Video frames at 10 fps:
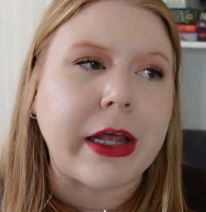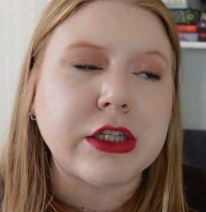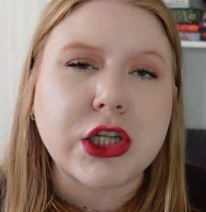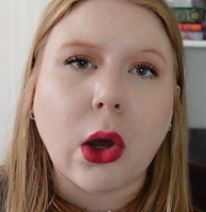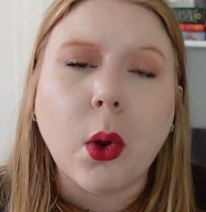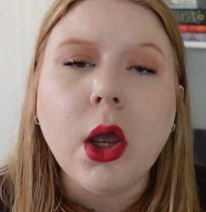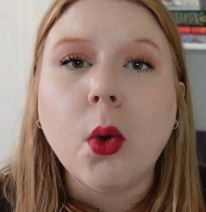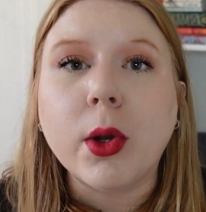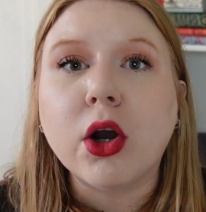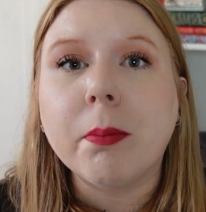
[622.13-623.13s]
And so
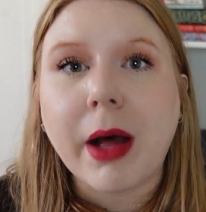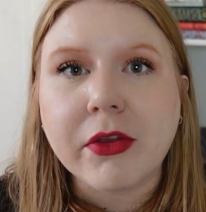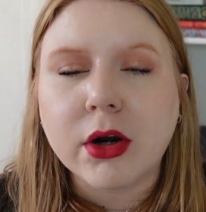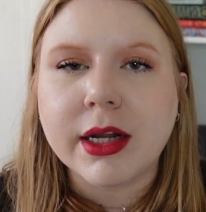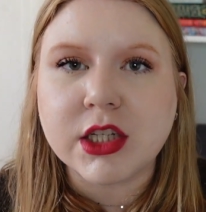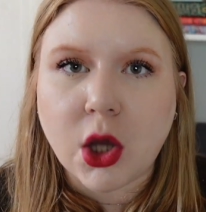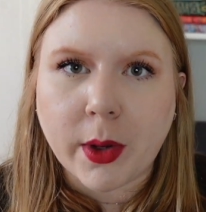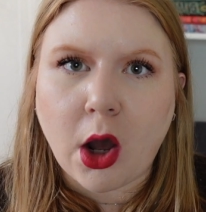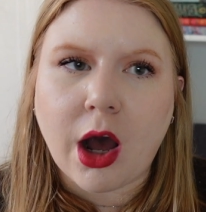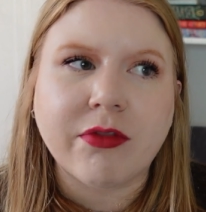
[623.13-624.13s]
when her mother is
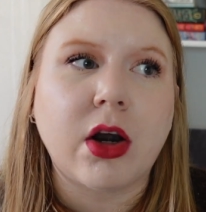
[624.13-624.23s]
going off,